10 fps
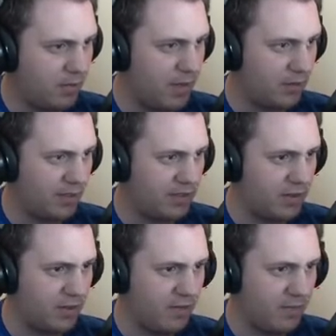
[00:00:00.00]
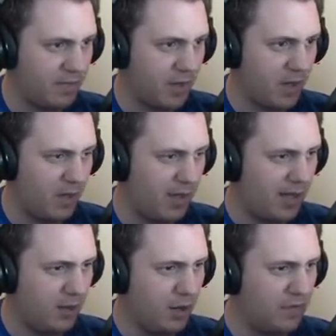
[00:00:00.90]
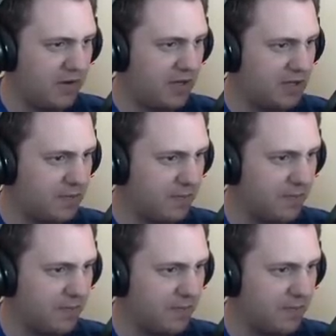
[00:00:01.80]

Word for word: I don't think so. I don't know if it is.